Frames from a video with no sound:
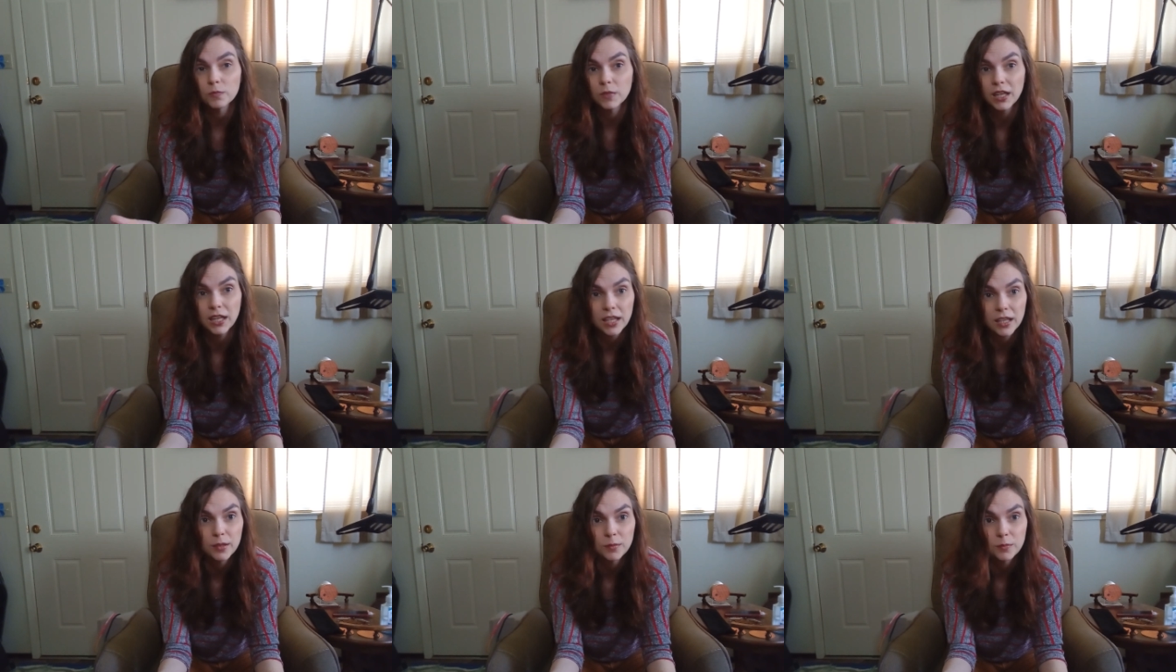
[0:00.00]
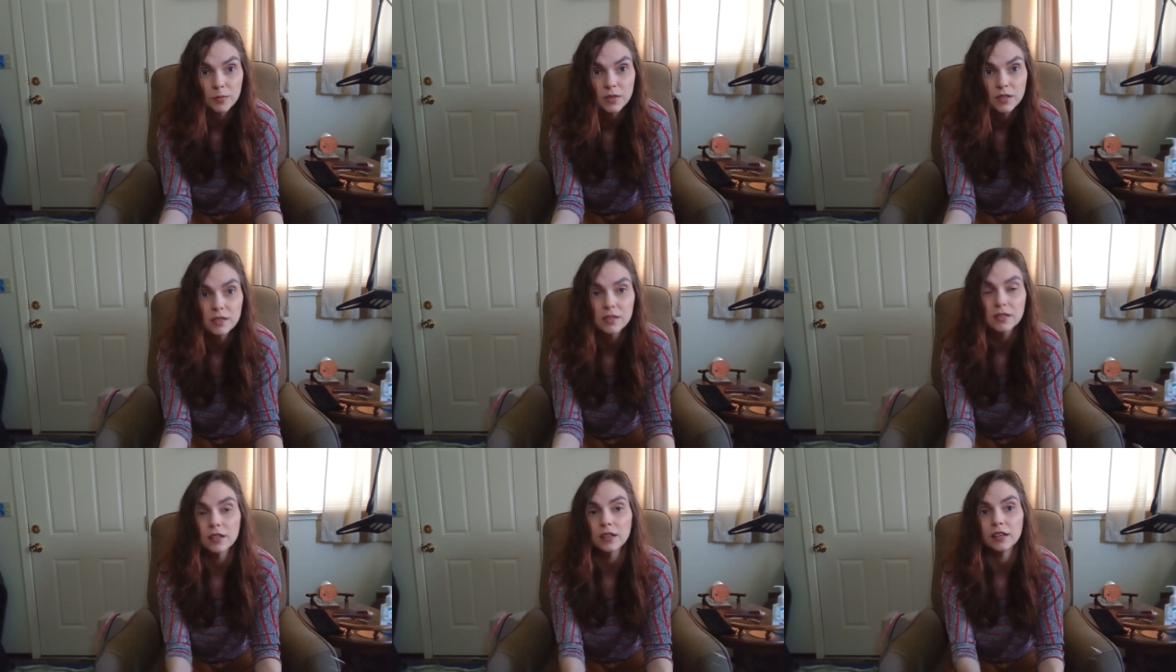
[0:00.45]

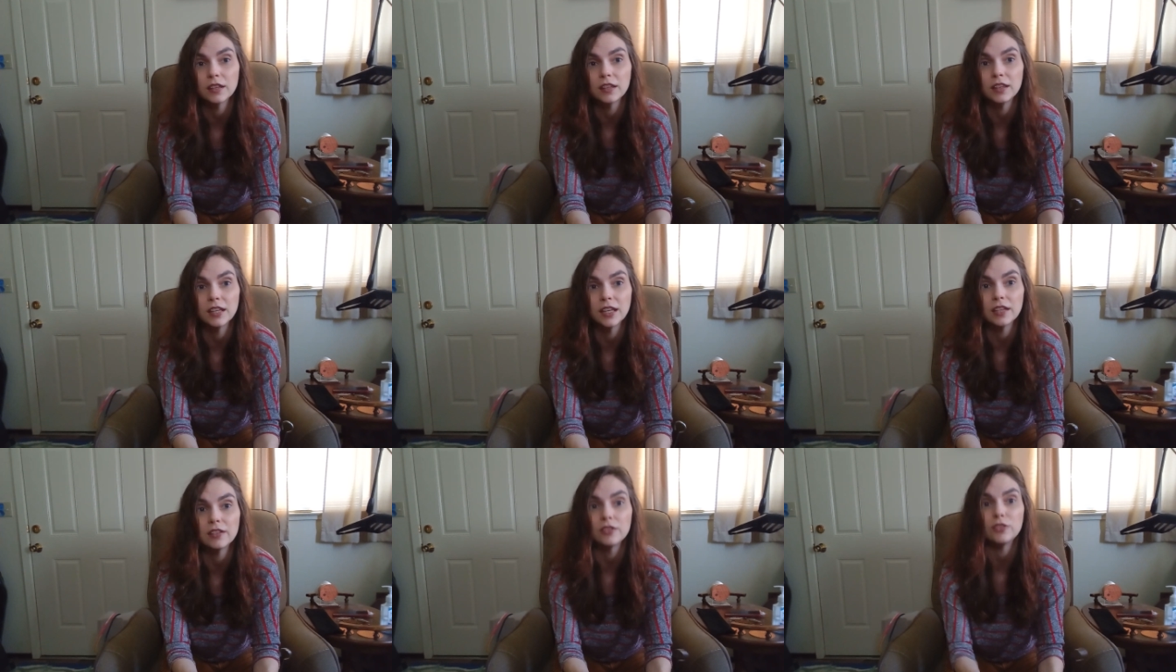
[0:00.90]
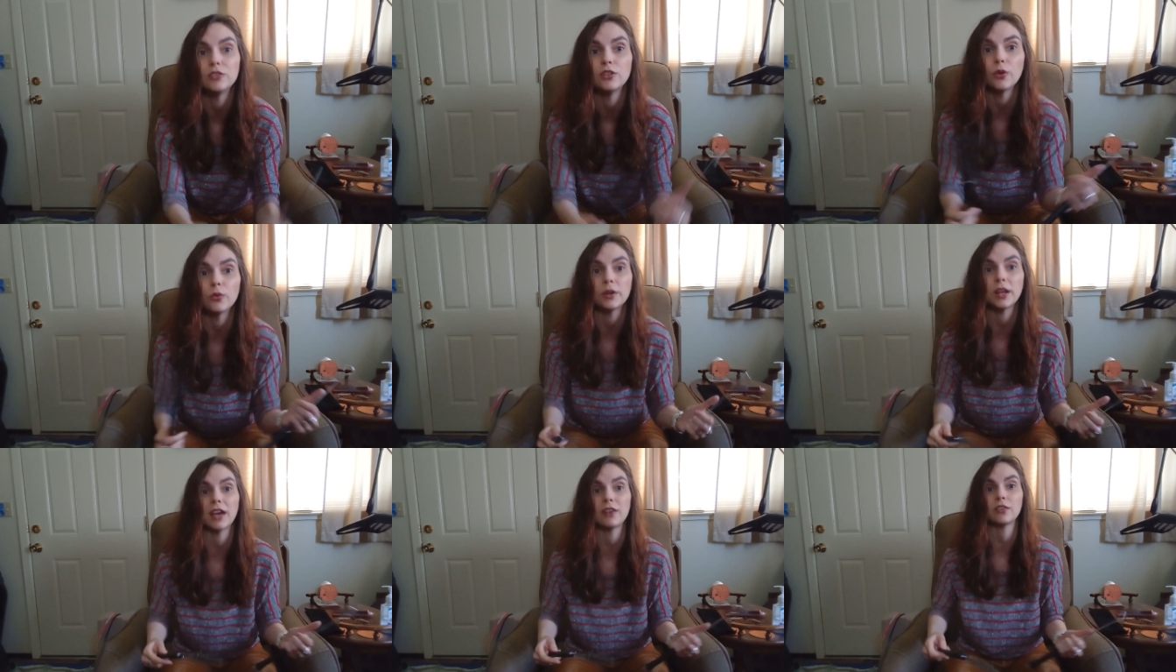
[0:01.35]
hymns that
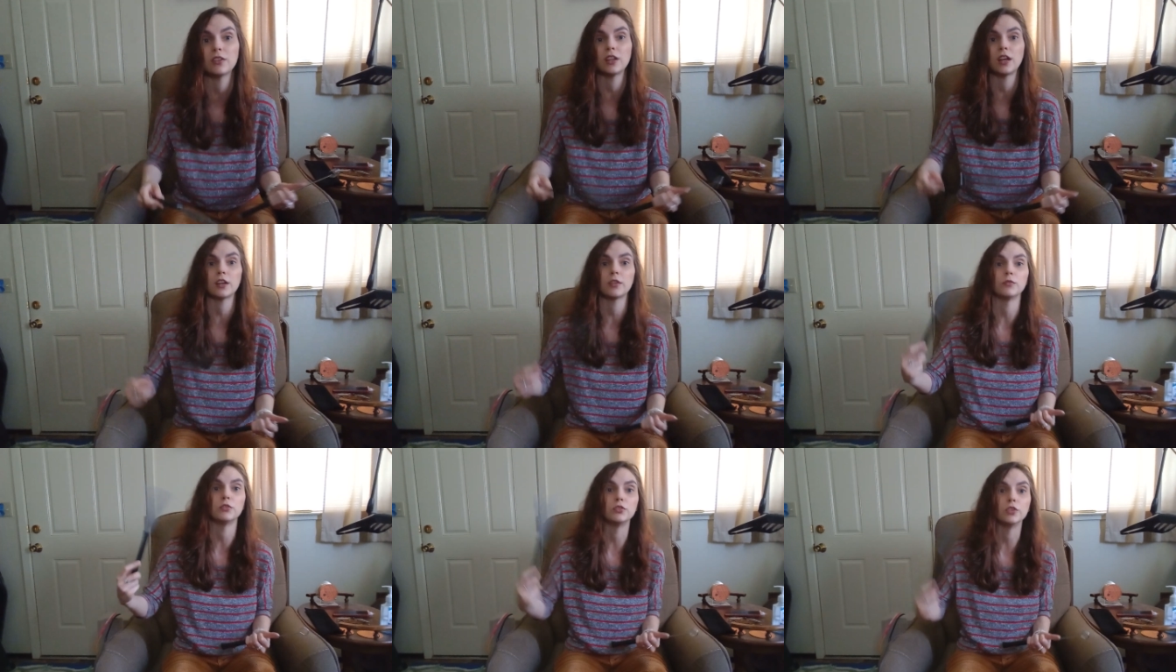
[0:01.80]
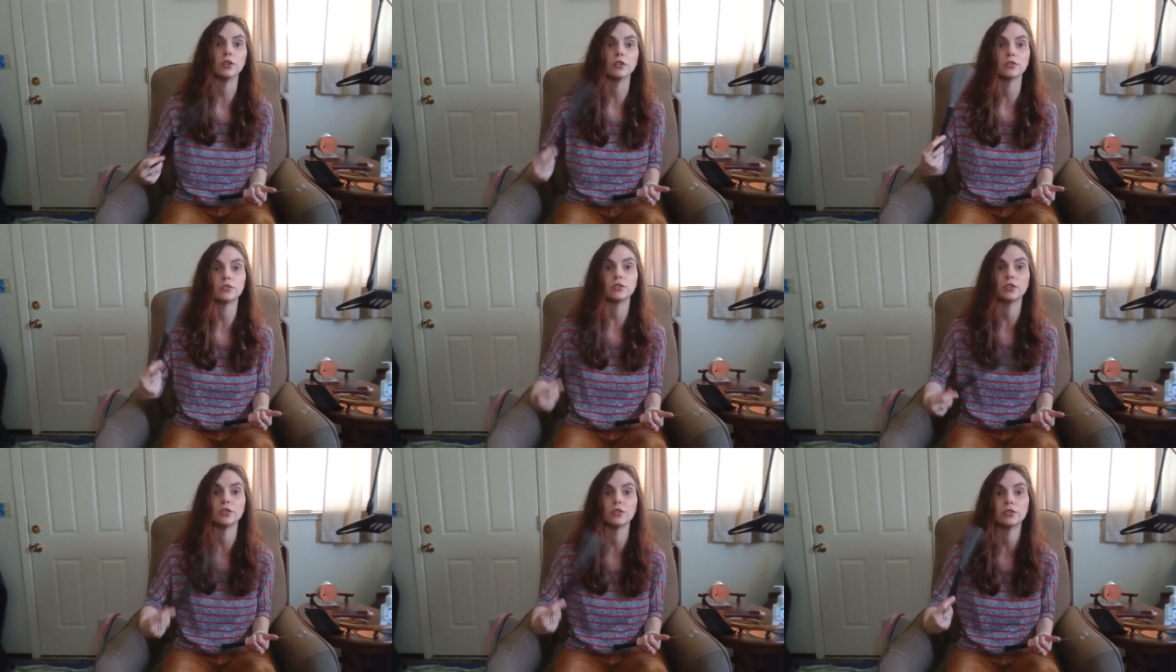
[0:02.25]
don't have a lot of
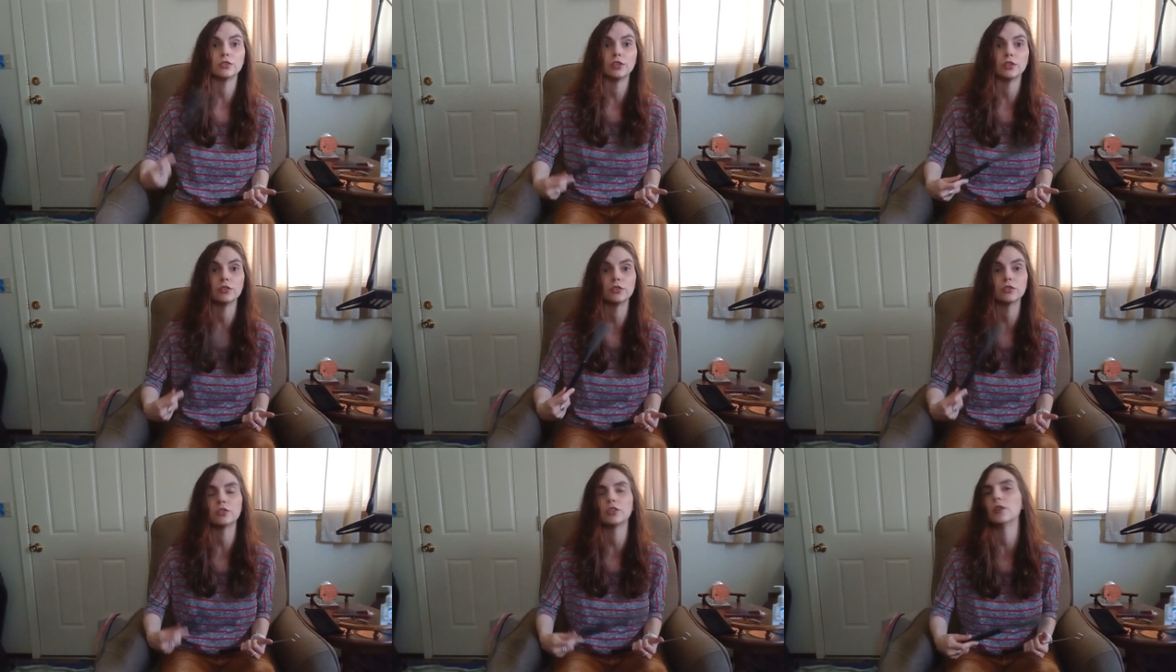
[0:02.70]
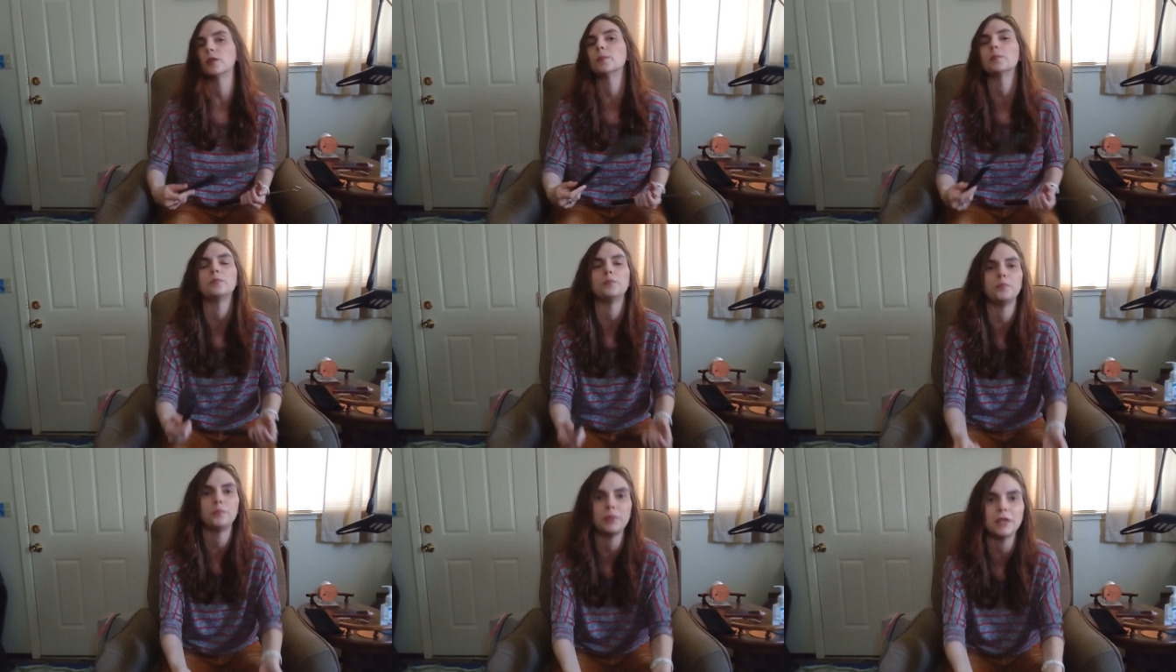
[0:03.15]
dun dun dun
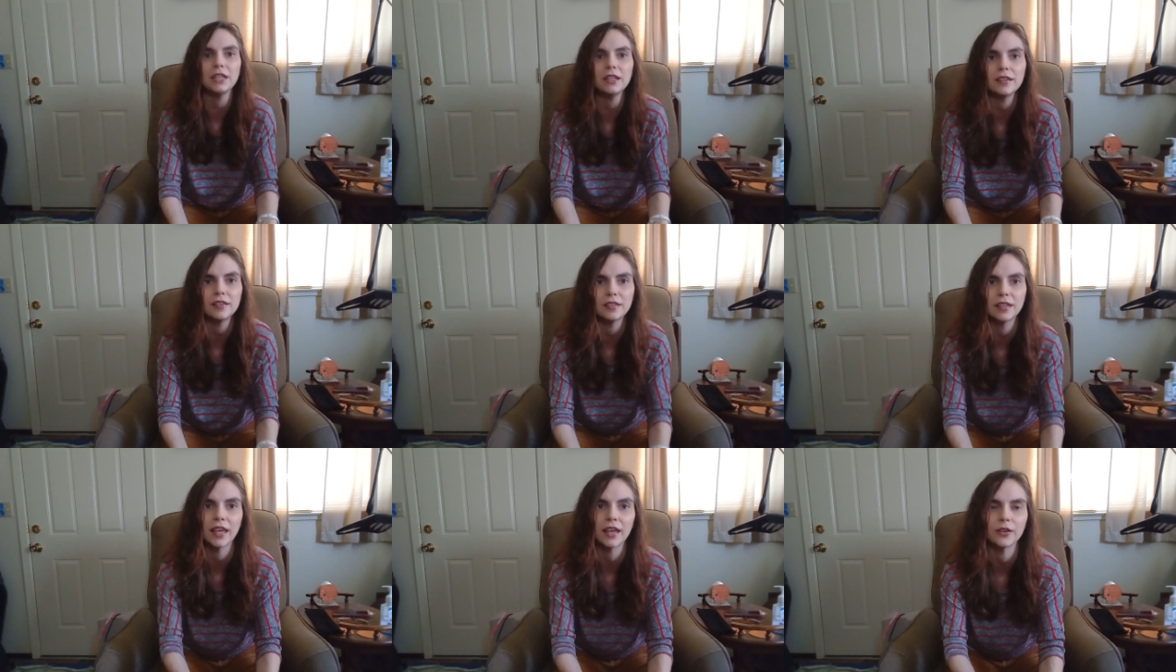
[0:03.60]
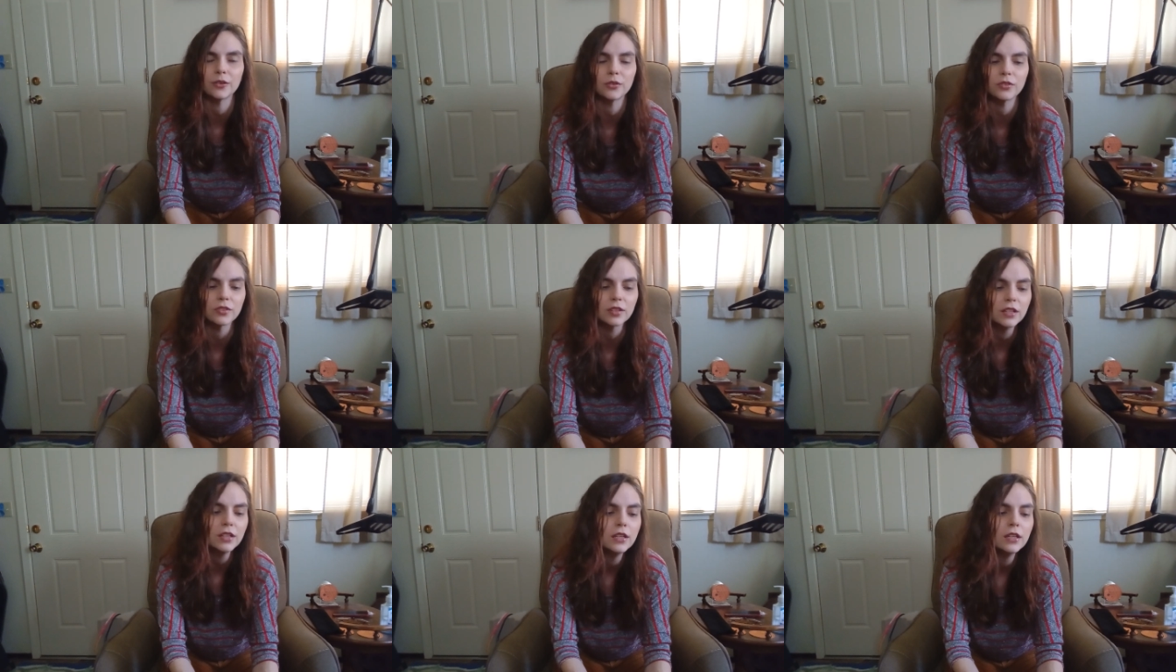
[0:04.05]
dun beat
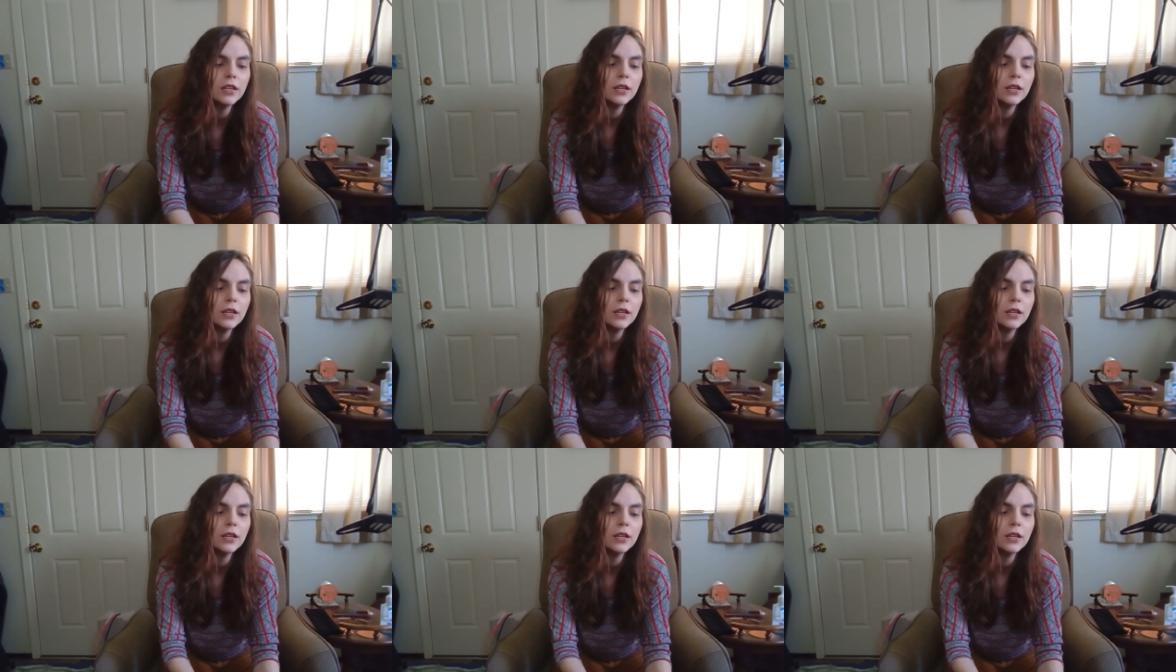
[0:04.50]
sounds.